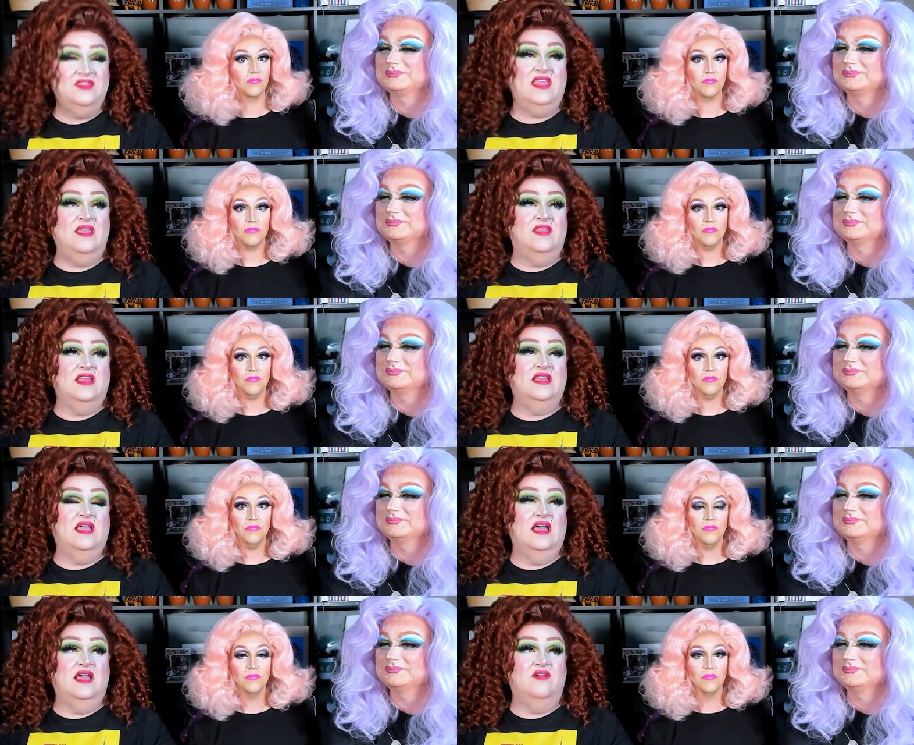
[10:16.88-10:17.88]
Speaker 1: say that
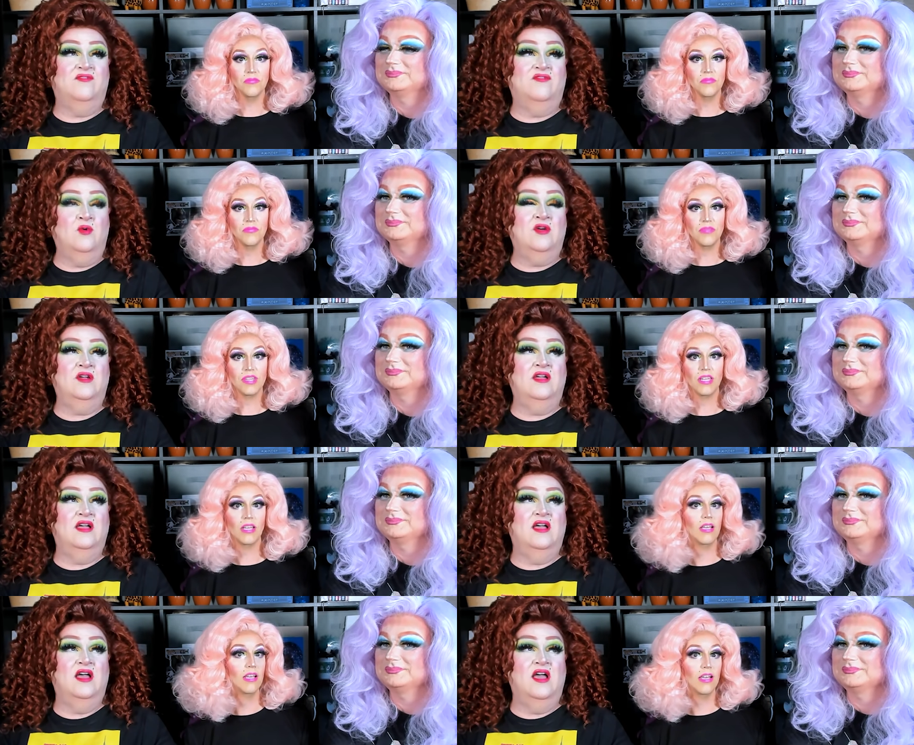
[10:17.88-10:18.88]
uh, for
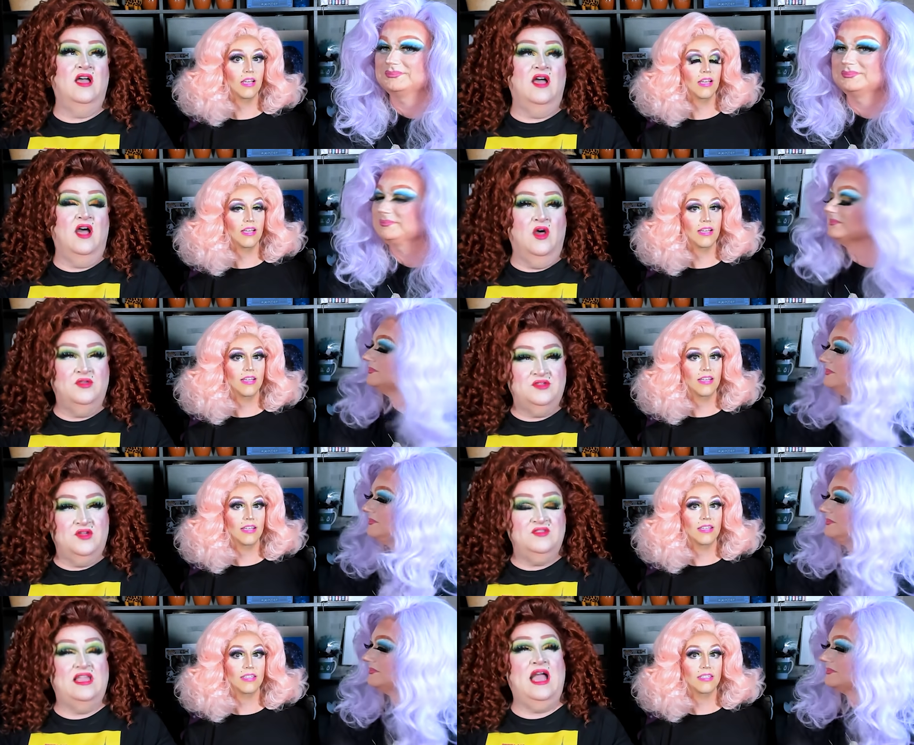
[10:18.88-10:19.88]
all
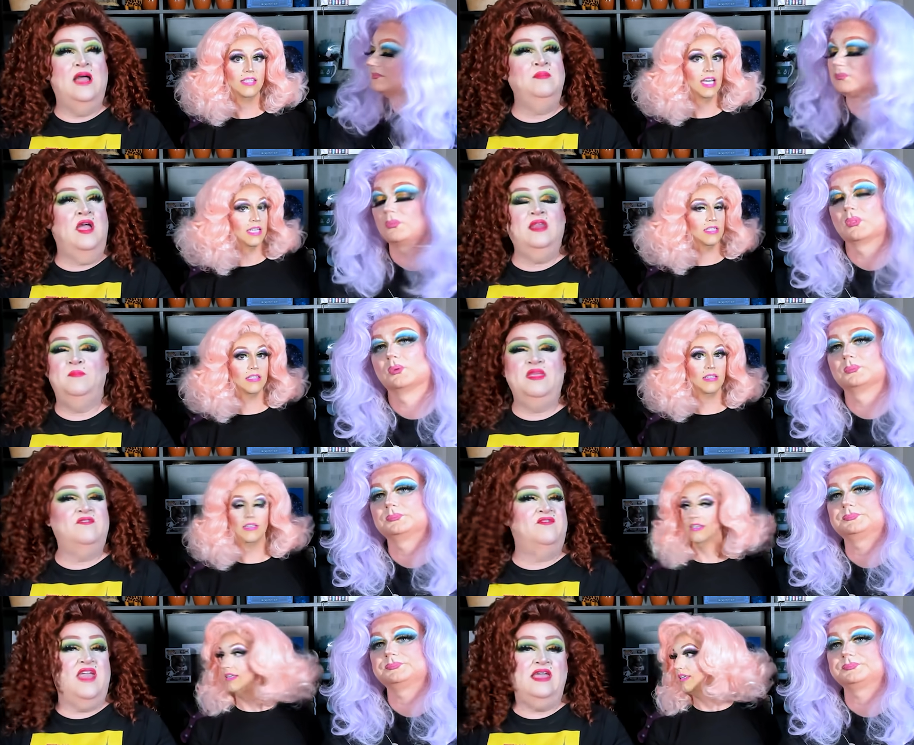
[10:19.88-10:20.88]
starts like i'm yeah. not a big
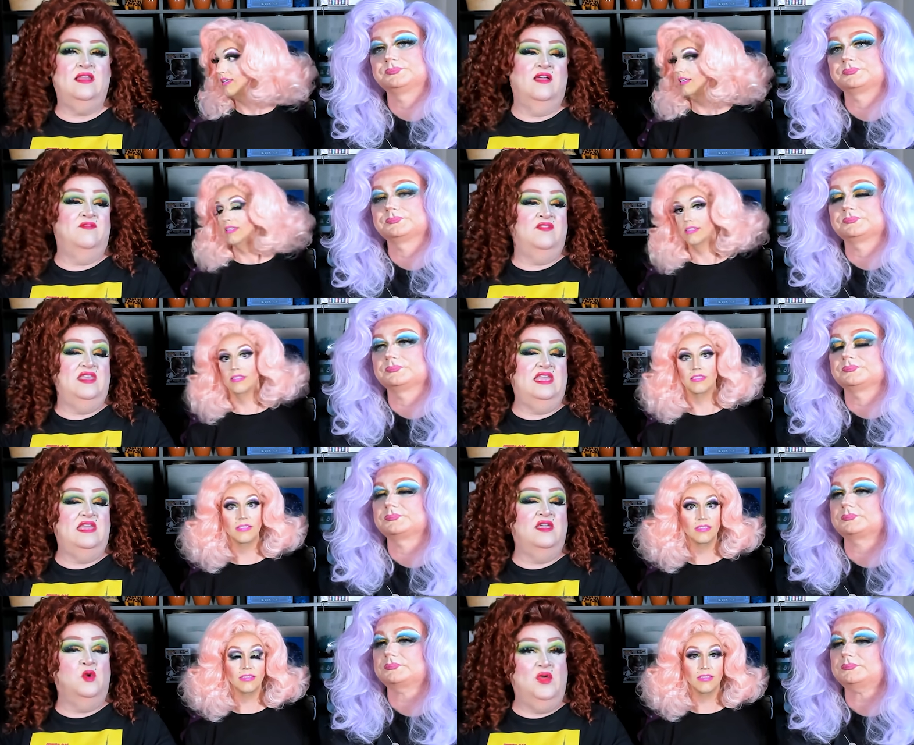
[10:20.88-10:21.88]
fan of
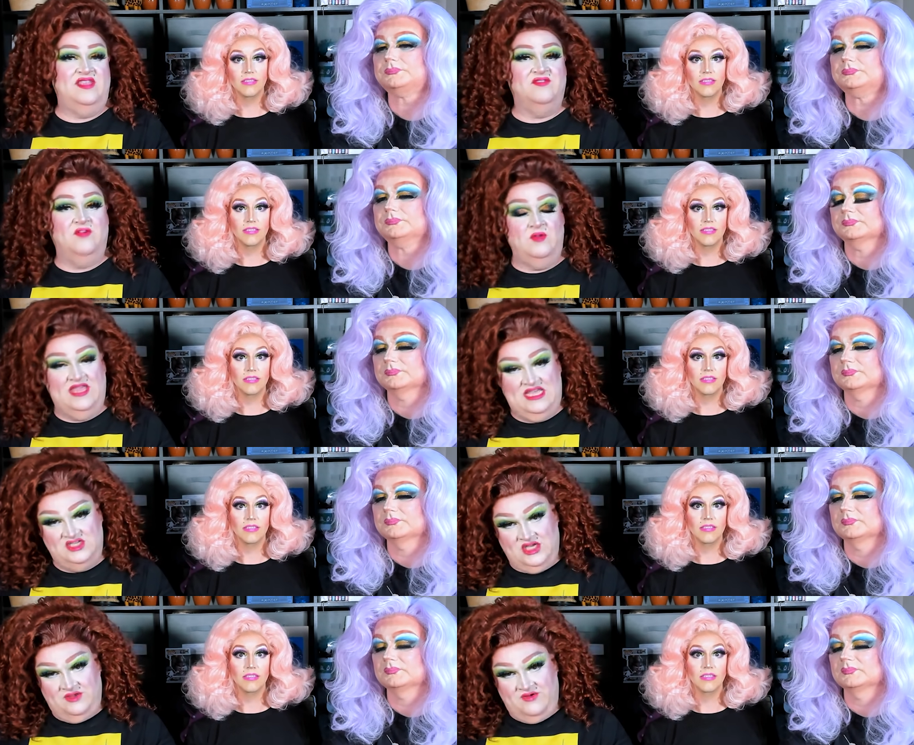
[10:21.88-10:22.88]
the queens voting
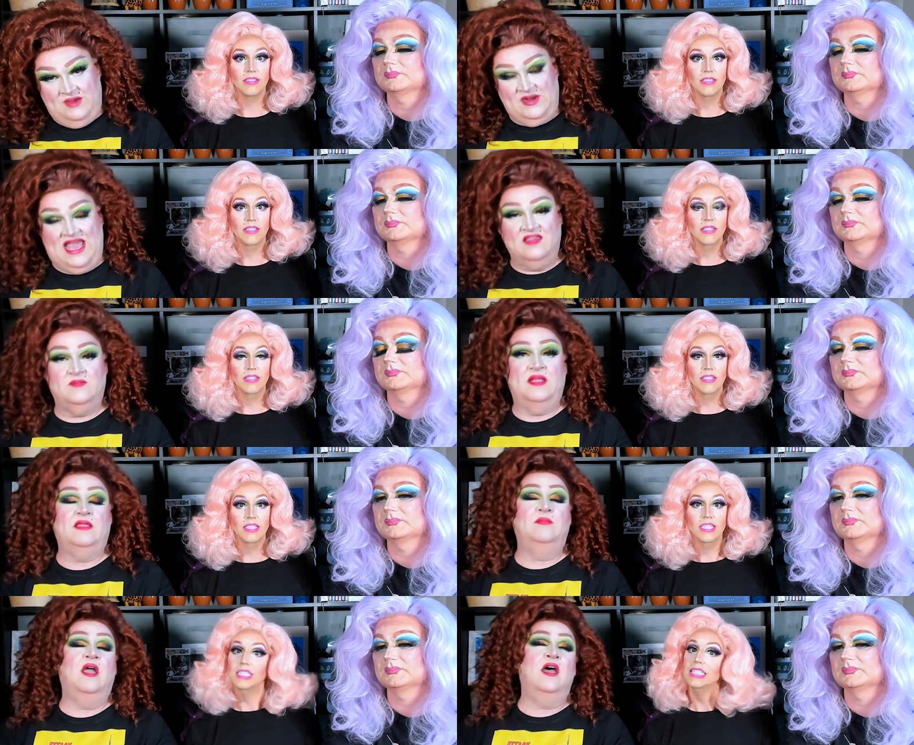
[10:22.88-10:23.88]
each other out aspect
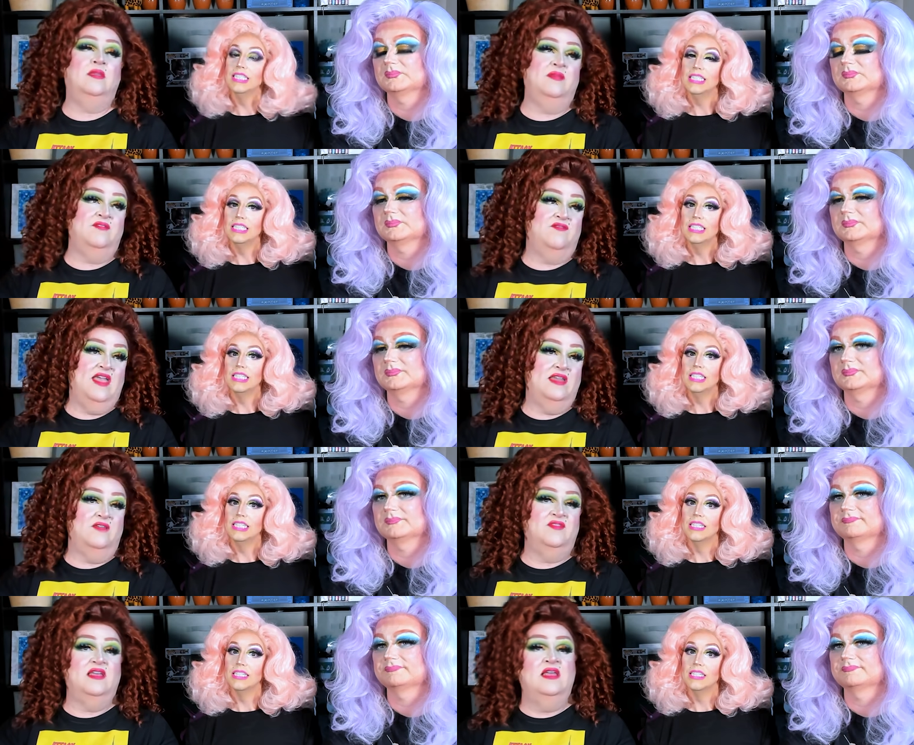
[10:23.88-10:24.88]
i'm not a big fan
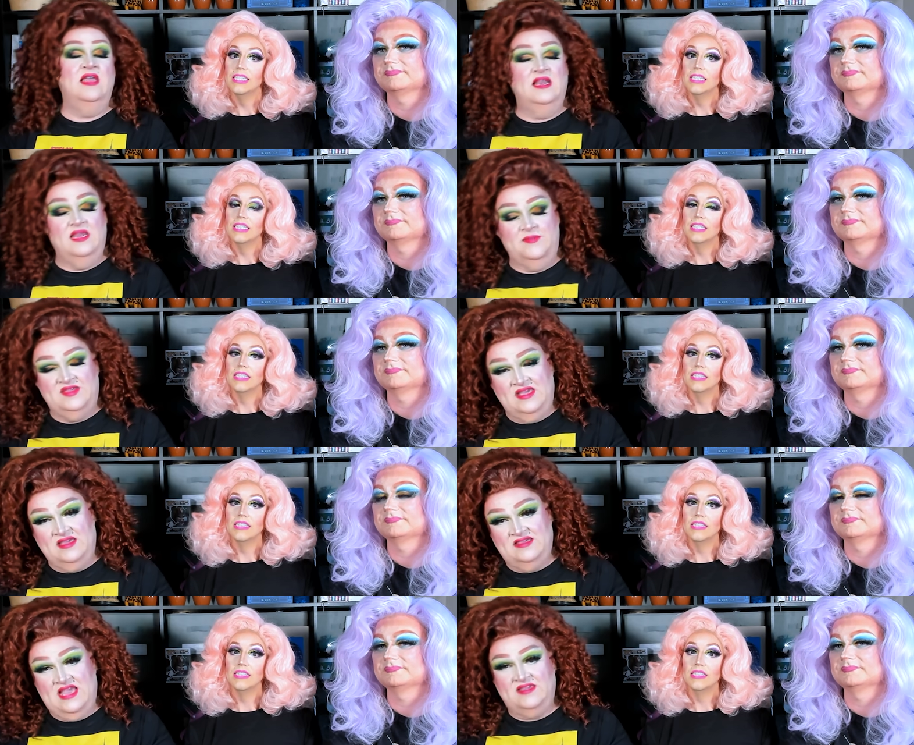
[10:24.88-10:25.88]
of the lip sync
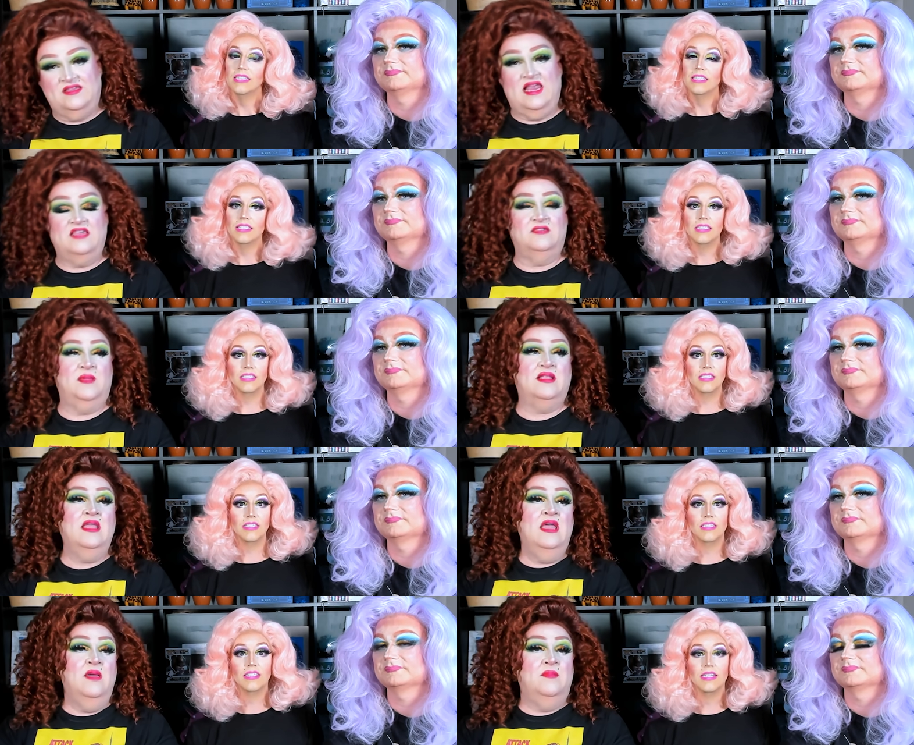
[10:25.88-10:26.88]
assassin aspect
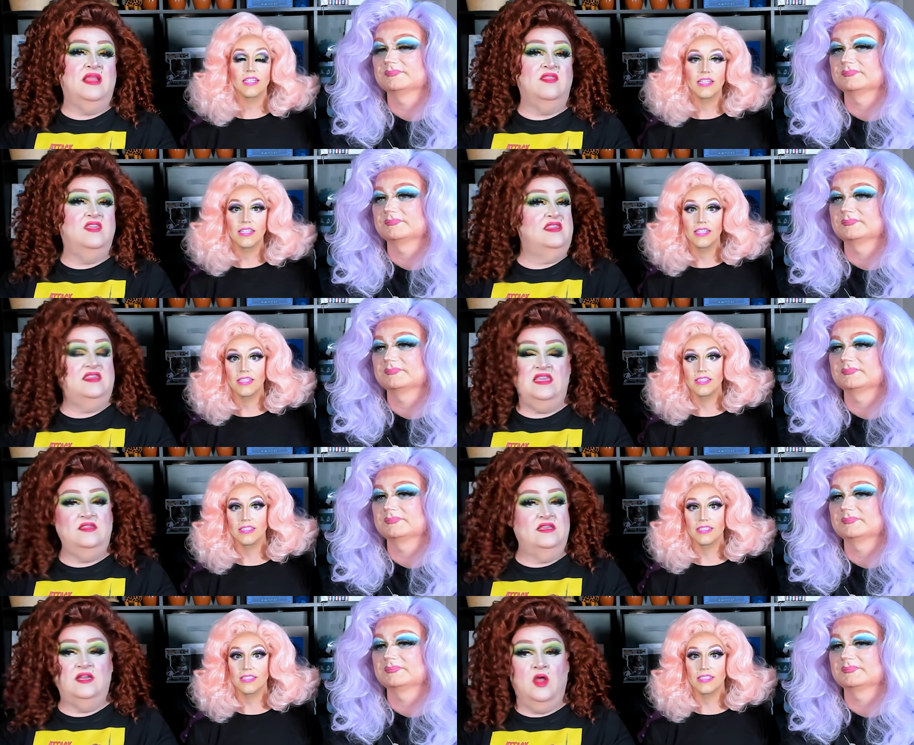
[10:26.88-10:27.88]
but this
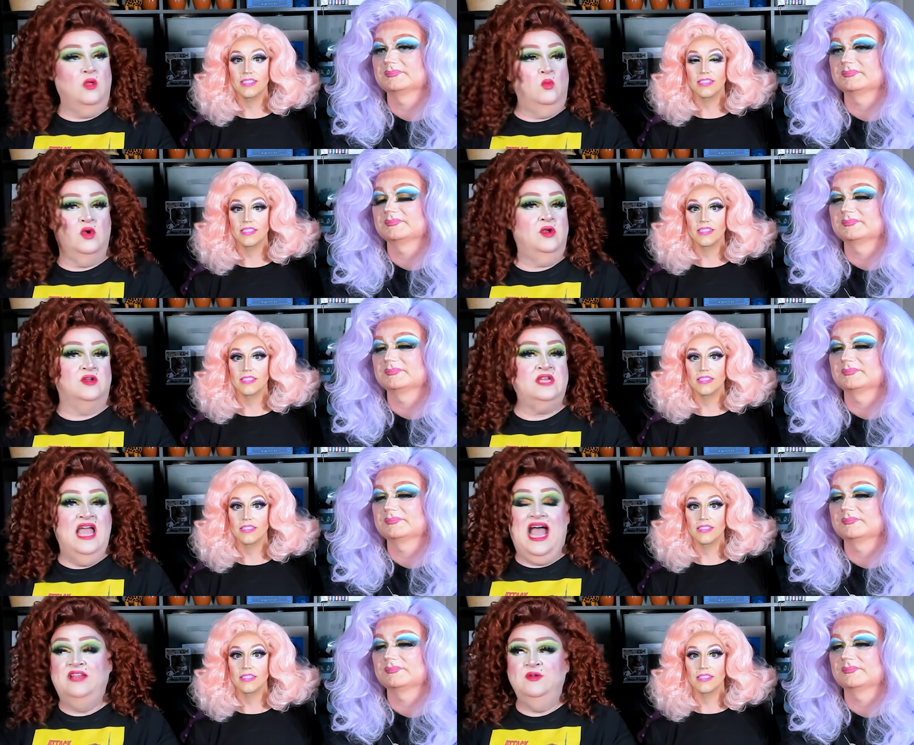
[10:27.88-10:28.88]
season it all worked
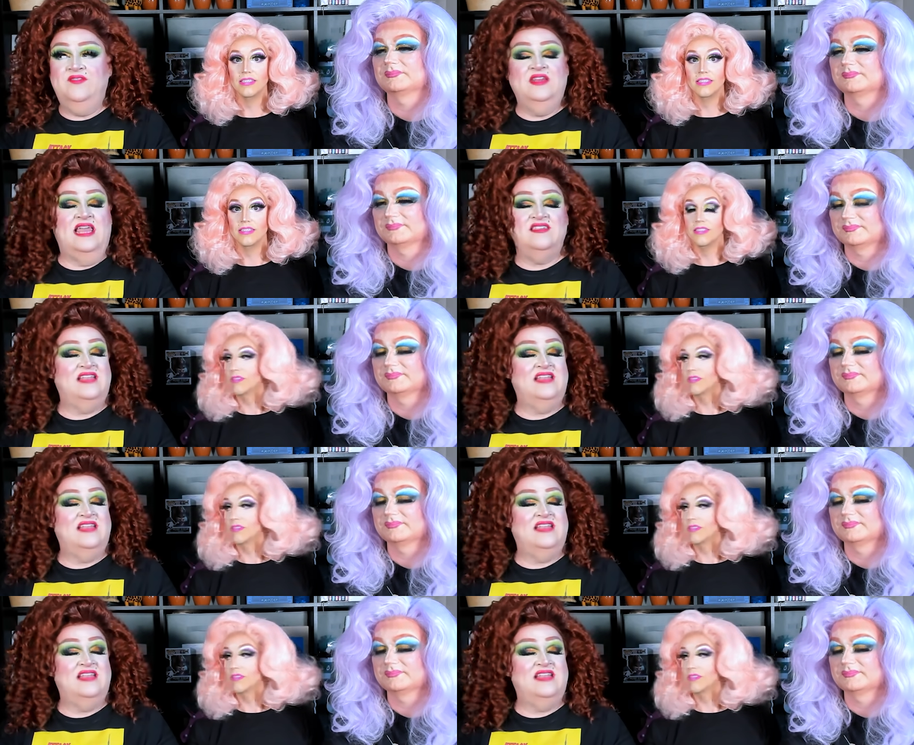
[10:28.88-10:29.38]
i don't even like